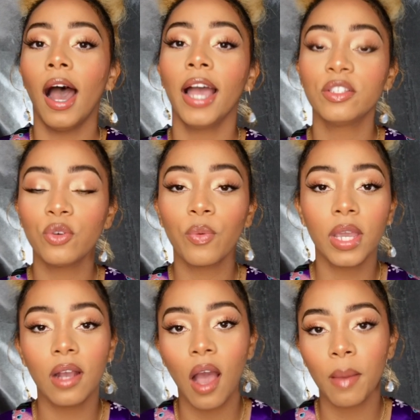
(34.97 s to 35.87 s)
I do
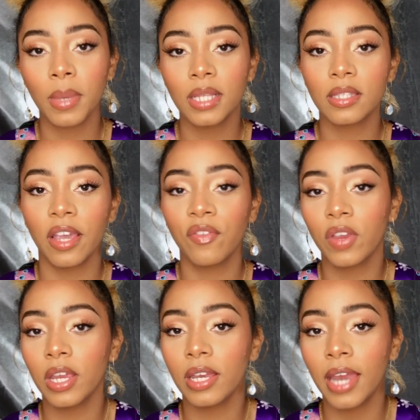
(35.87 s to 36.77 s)
read comments
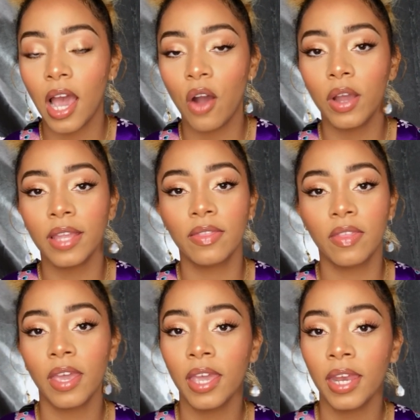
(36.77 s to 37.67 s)
every now and
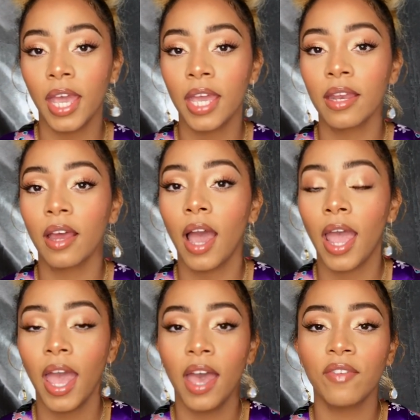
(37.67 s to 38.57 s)
then, and I
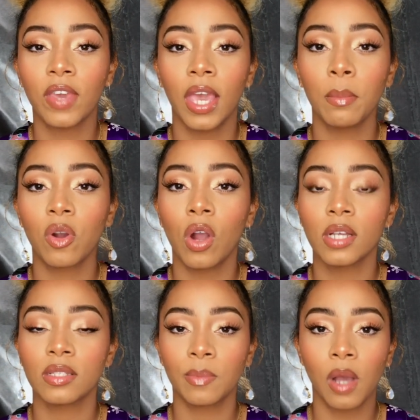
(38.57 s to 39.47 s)
have came
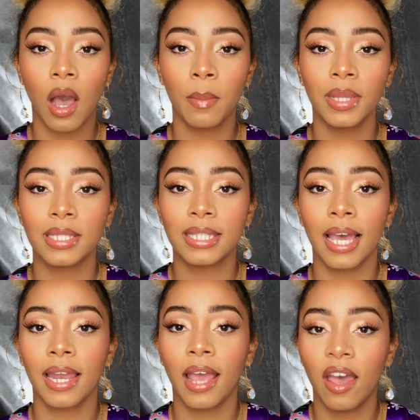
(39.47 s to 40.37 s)
across some comments
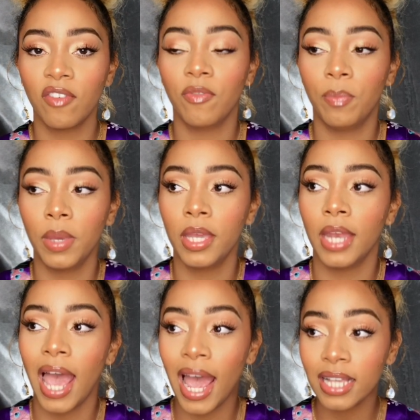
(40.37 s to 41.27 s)
that have been
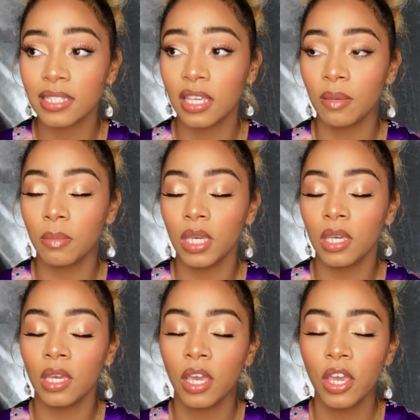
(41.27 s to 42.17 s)
asking
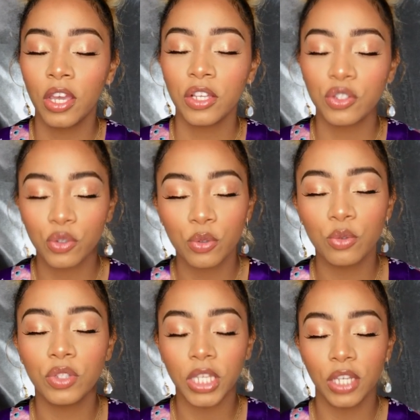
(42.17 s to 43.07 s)
me
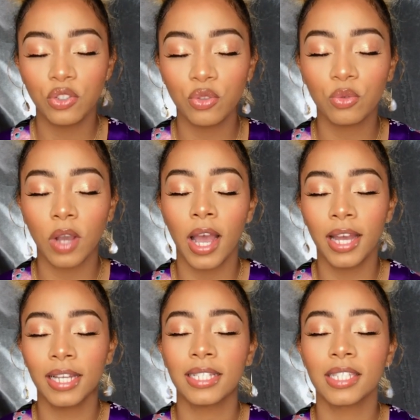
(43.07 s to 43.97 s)
to teach you
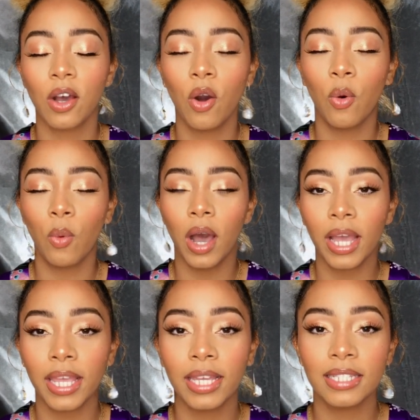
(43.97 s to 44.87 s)
guys
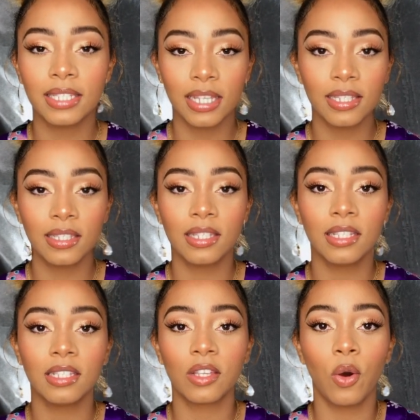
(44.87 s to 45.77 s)
Hawaiian
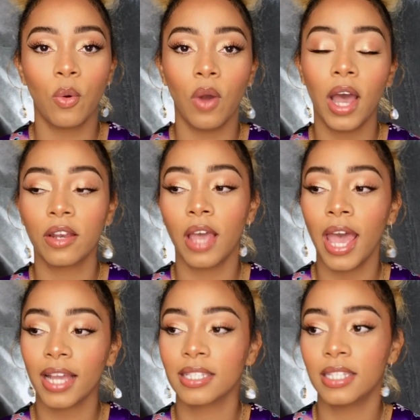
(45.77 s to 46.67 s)
sentences, how to
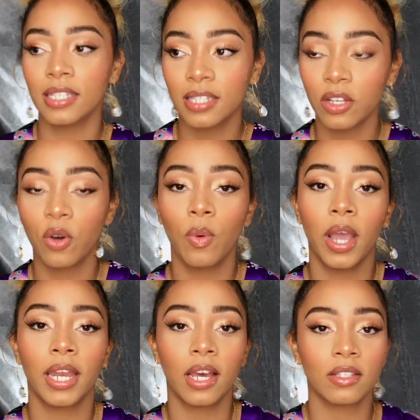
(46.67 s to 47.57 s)
ask this in
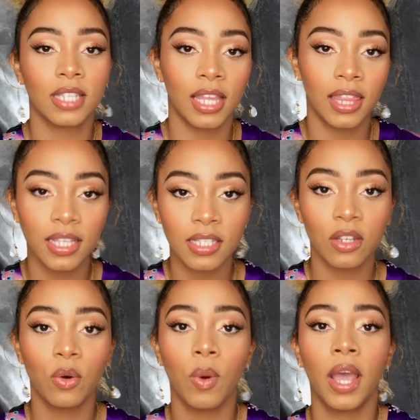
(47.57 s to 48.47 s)
Hawaiian, how to say this in
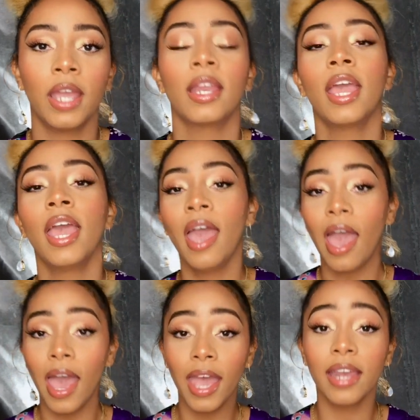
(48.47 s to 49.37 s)
Hawaiian.
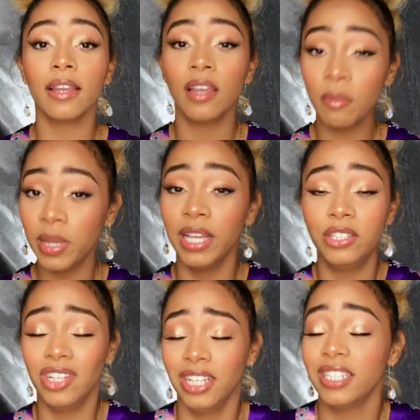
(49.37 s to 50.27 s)
And let me
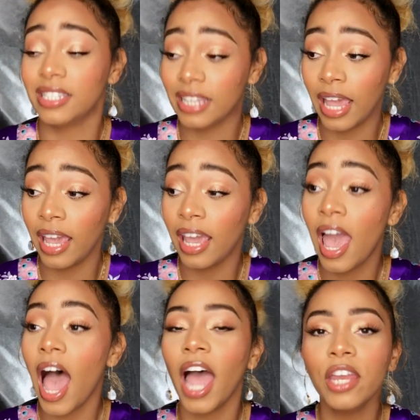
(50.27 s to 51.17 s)
just say,
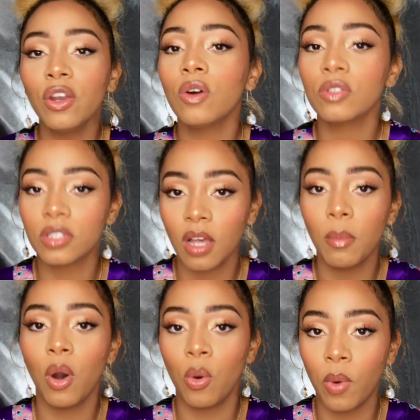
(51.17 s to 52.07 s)
I know
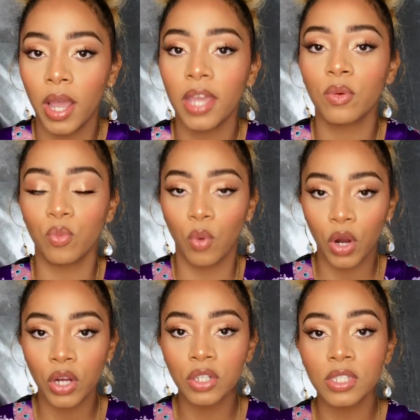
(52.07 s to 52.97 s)
some Hawaiian
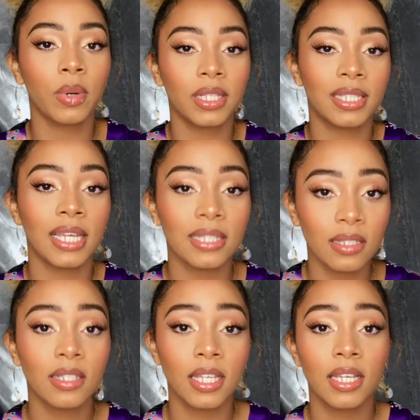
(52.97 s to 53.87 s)
words, but
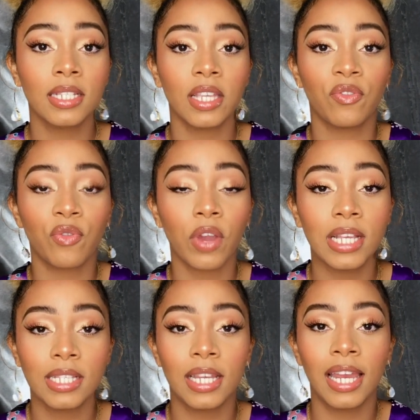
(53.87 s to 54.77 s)
sentences and
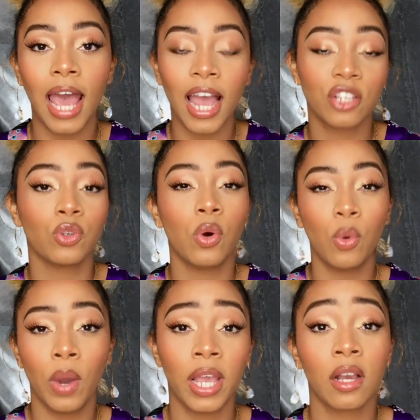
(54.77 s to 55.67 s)
phrasing in an actual
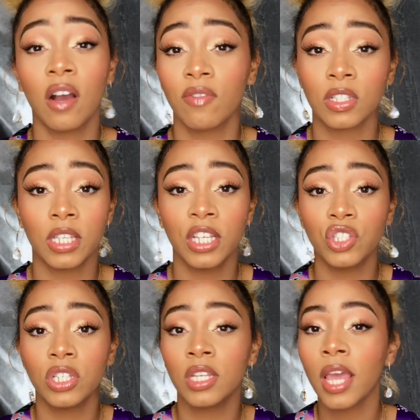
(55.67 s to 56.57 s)
Hawaiian
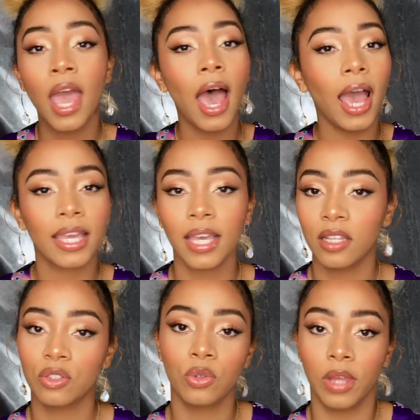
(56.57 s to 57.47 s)
conversation, I
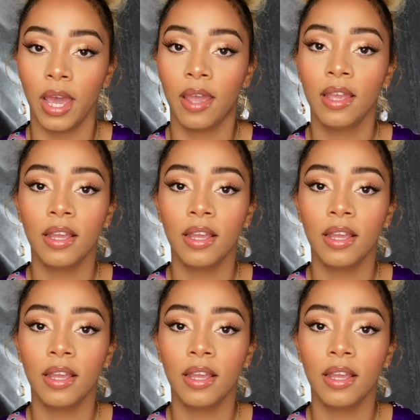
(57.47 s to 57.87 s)
can't do that.